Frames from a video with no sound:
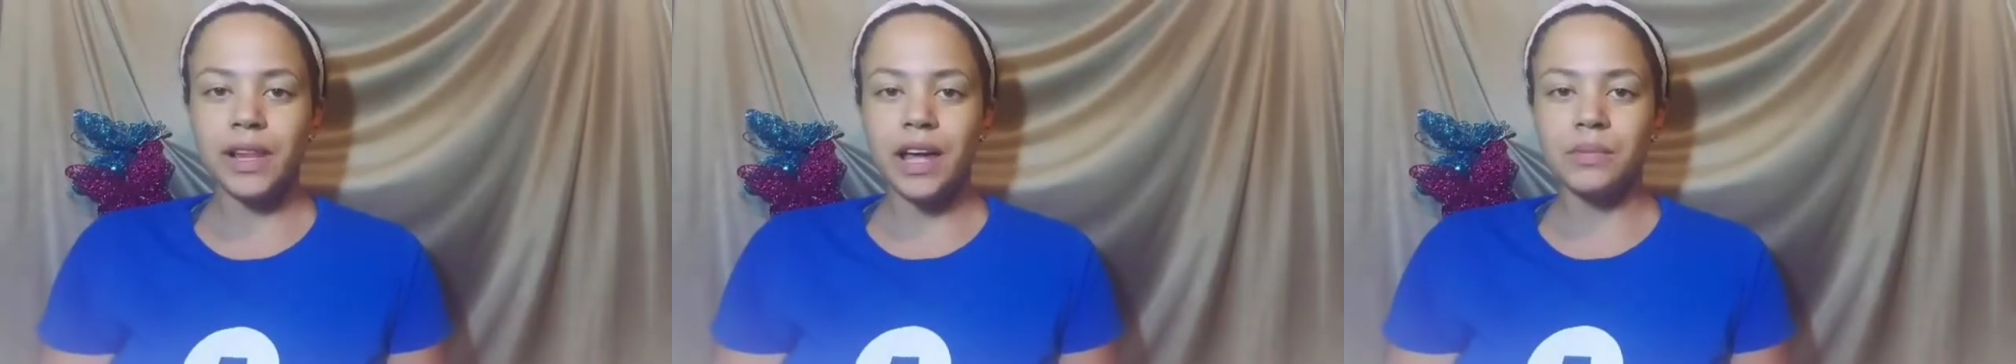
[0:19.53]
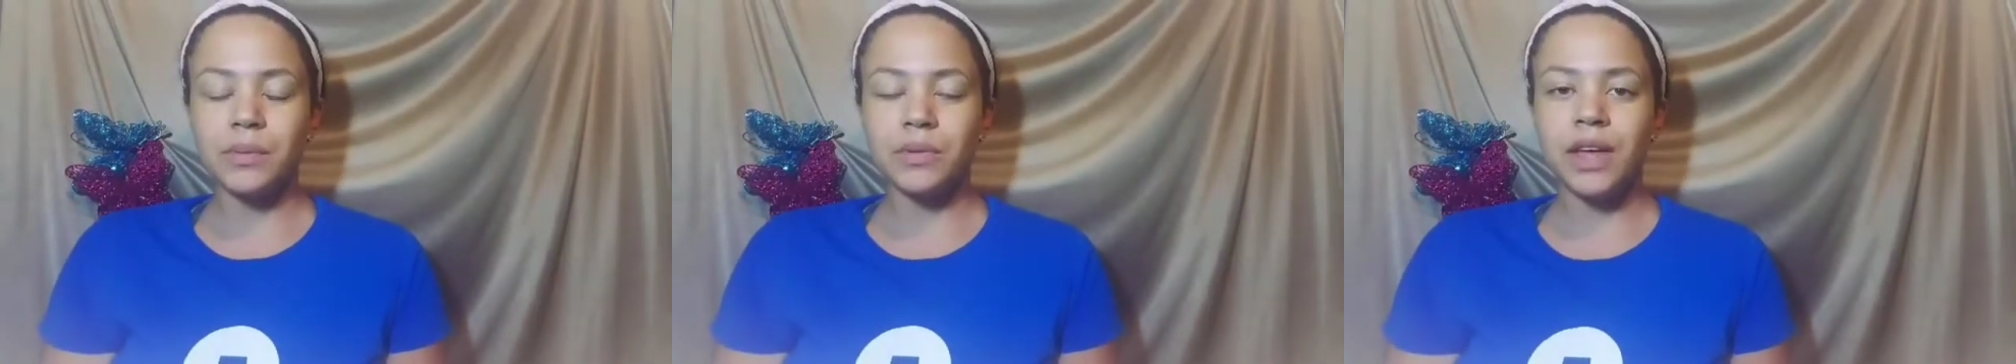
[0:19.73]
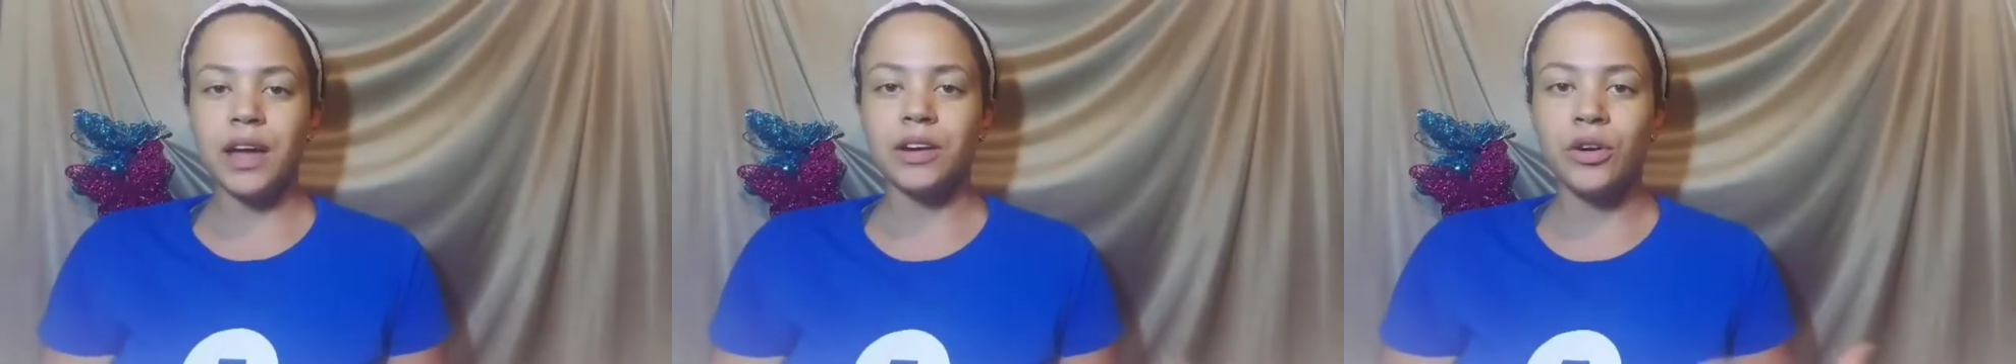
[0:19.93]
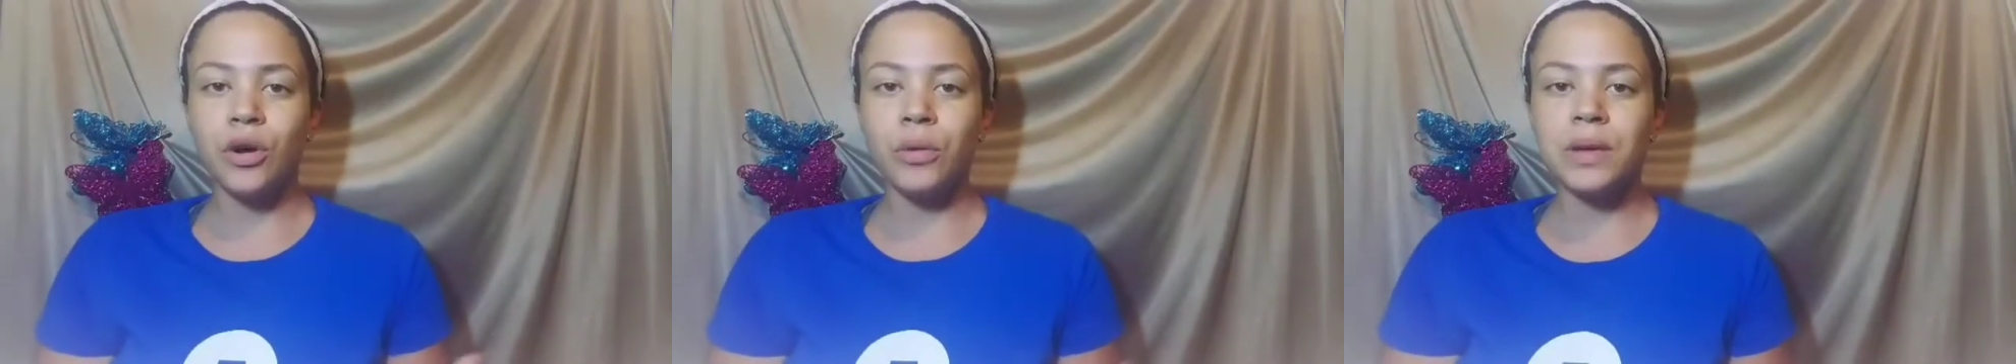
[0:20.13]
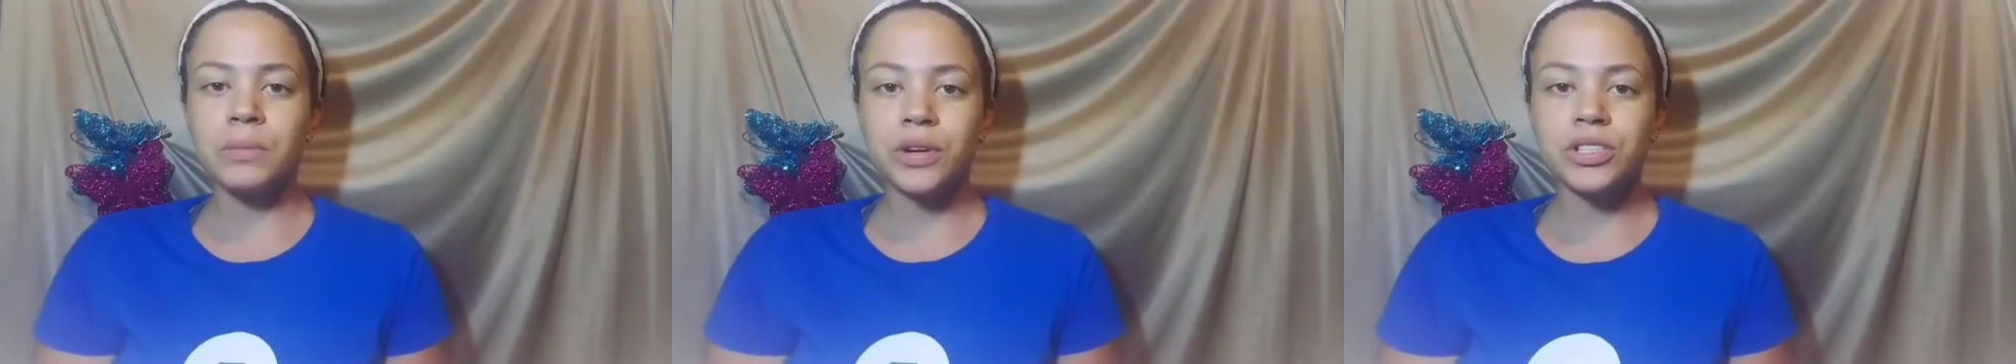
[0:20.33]
a lot of people that
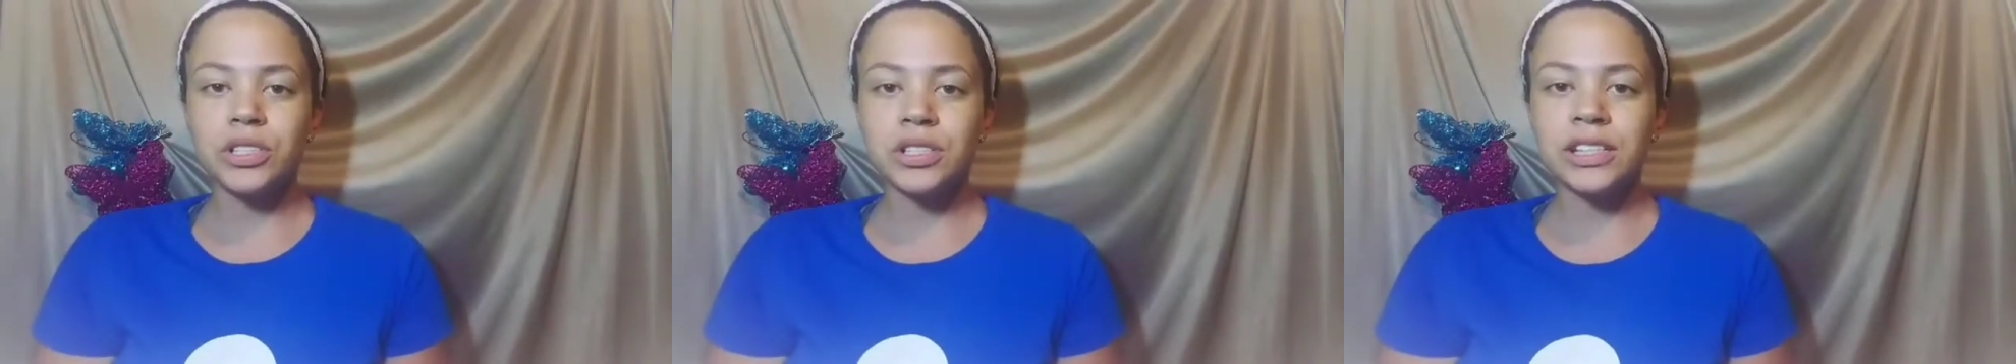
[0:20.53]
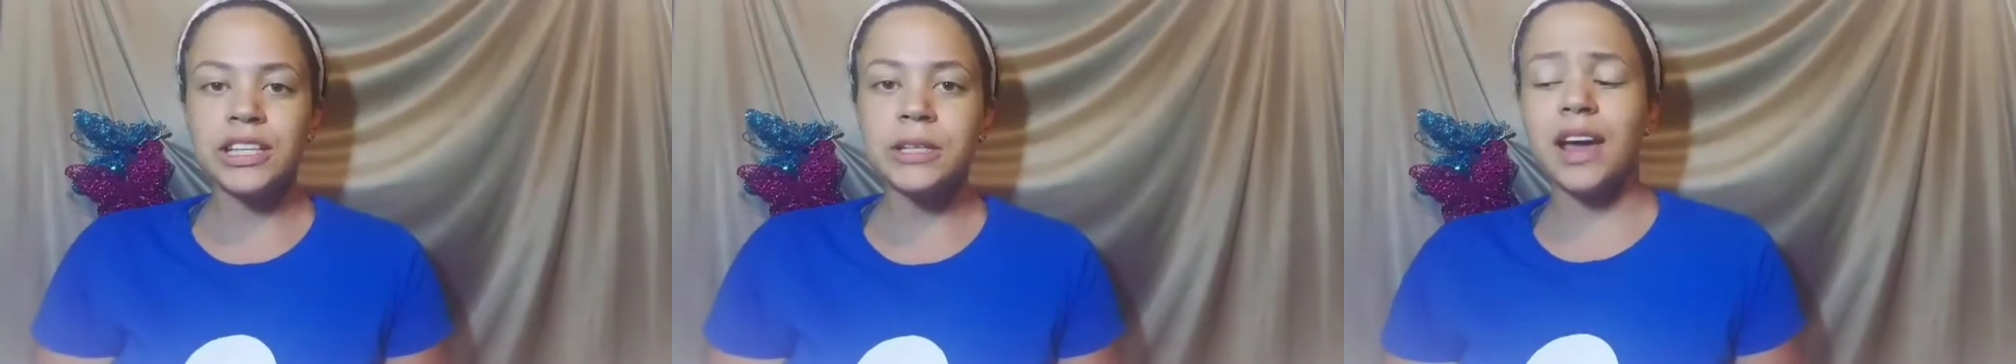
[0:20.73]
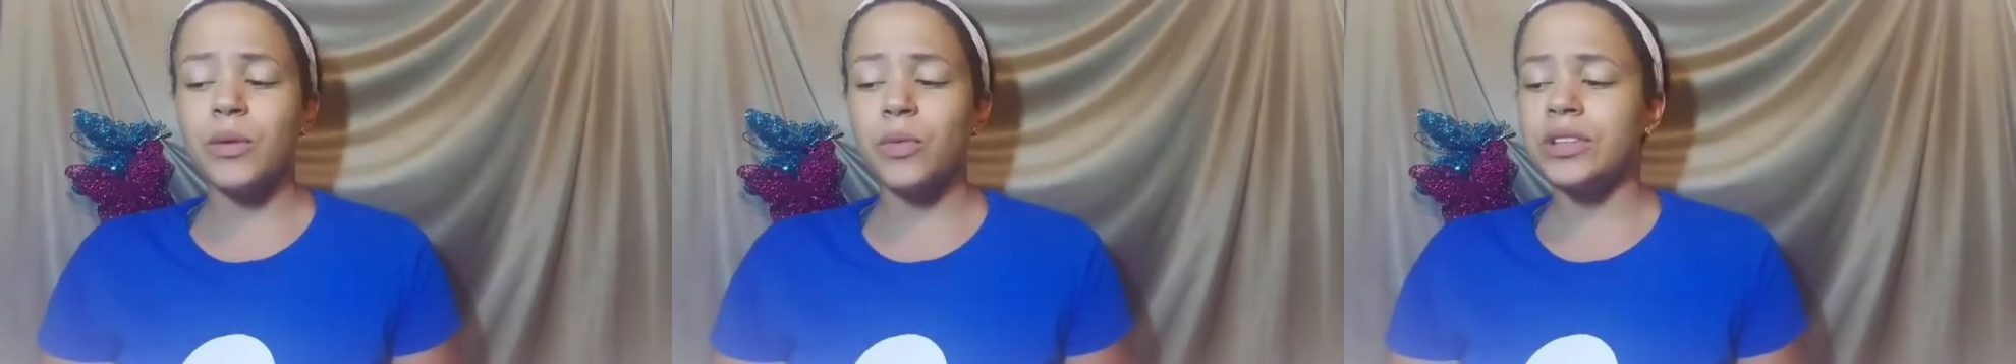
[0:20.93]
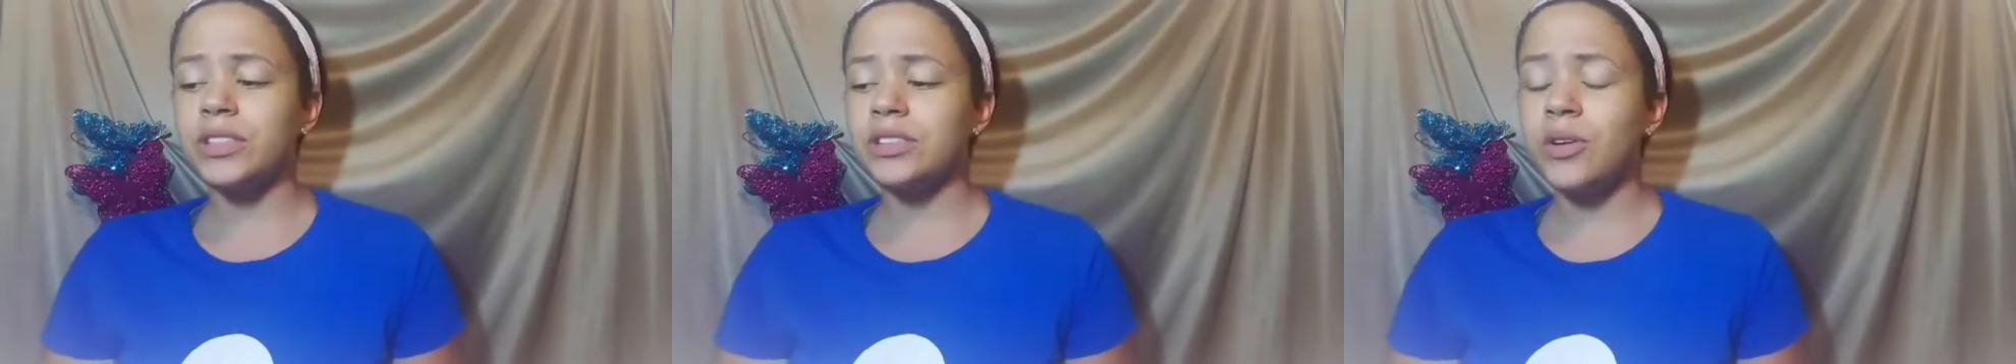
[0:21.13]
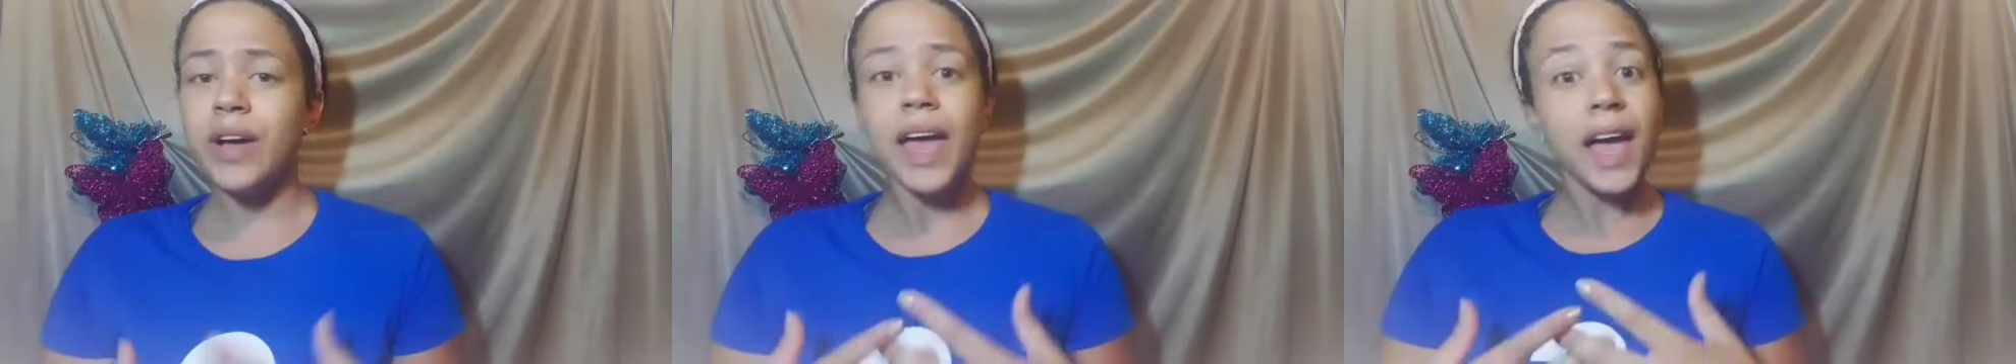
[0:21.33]
know me personally that
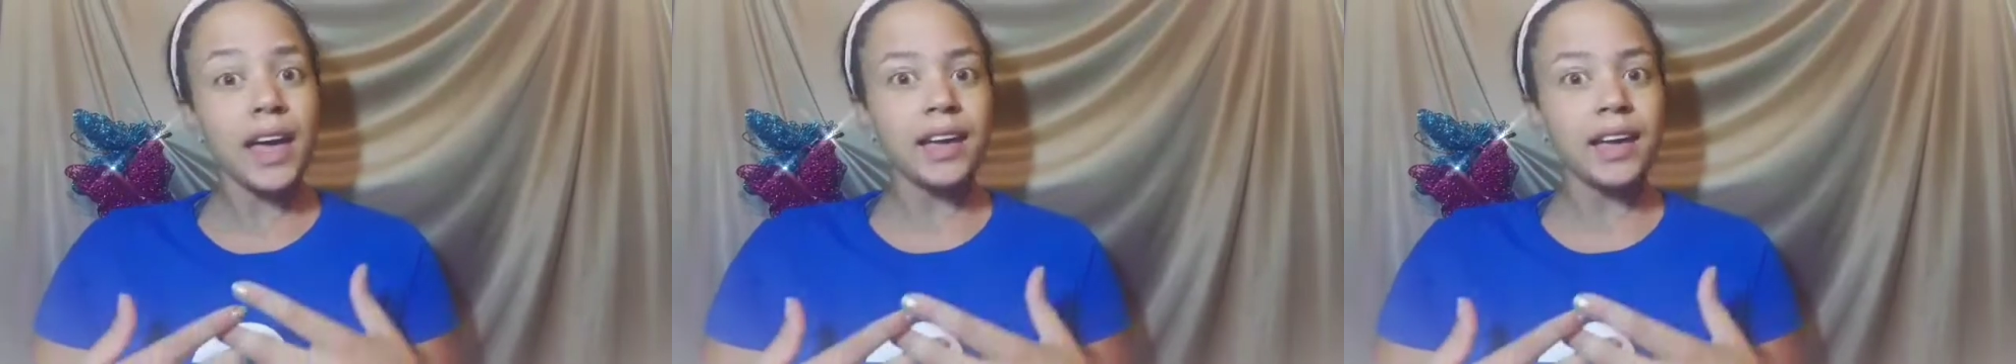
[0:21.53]
want to know,